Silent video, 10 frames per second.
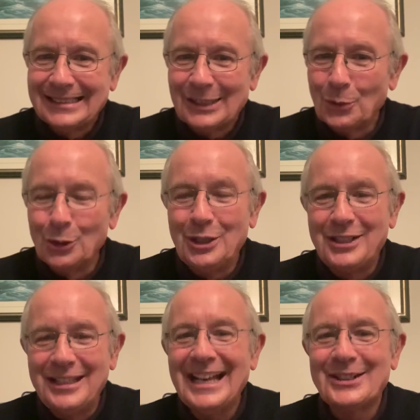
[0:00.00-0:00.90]
I wonder,
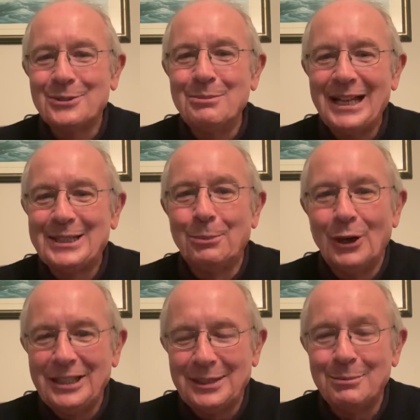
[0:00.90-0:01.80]
did that come back to
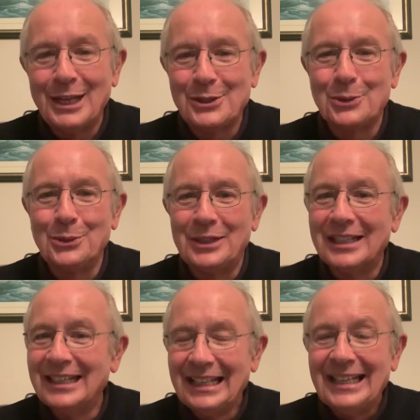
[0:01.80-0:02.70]
bite him last Sunday?
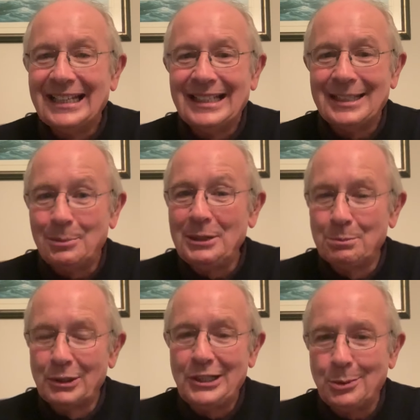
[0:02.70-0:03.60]
The big
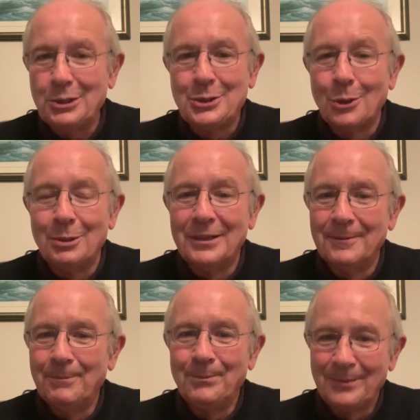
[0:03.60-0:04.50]
bridge was Dublin,
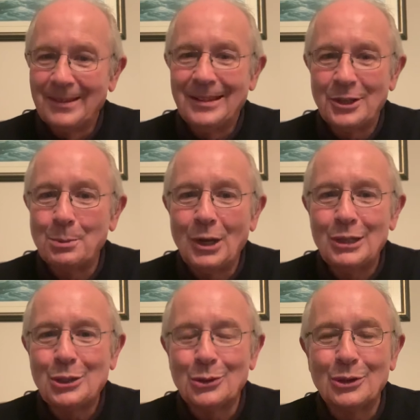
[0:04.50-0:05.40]
the small
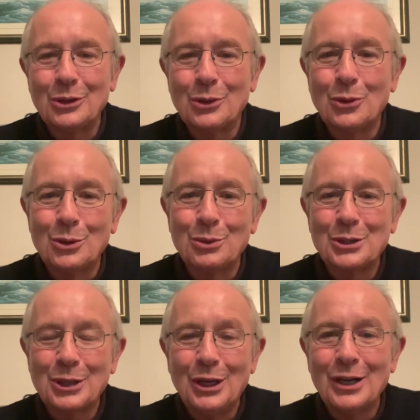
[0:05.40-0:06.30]
turn on the road was
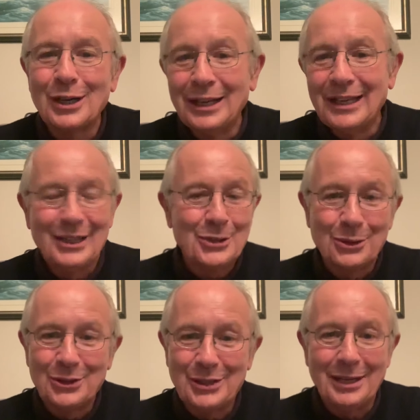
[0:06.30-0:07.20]
Cork. So
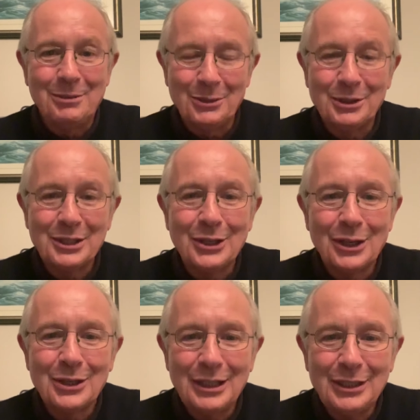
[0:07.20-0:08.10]
the same here with the
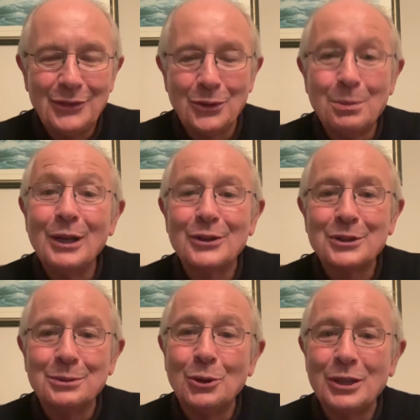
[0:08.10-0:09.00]
Cork ladies footballers in
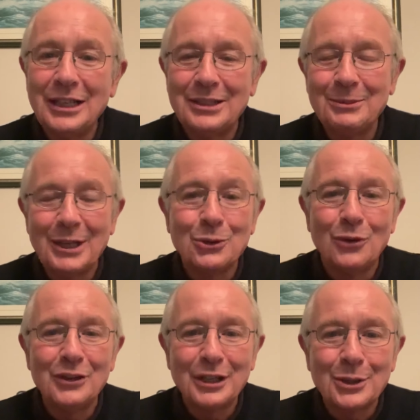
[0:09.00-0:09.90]
Camogie. Let them get
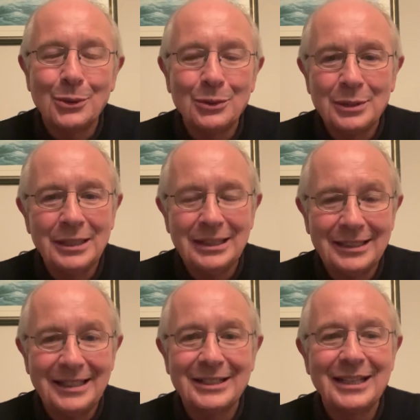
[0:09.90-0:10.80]
over
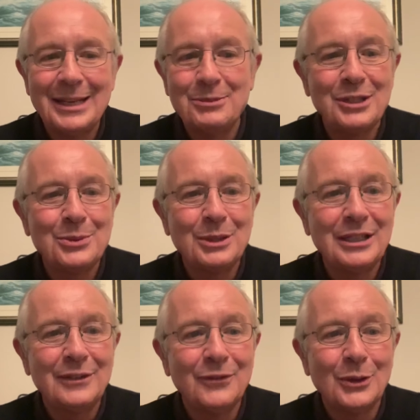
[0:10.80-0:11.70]
their games this
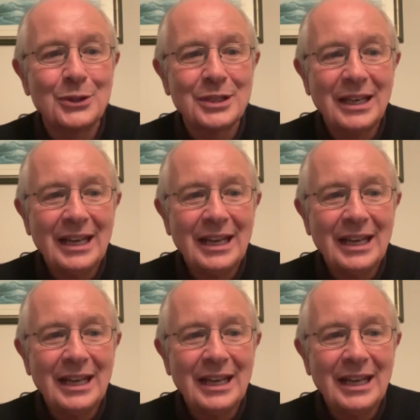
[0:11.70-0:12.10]
weekend first.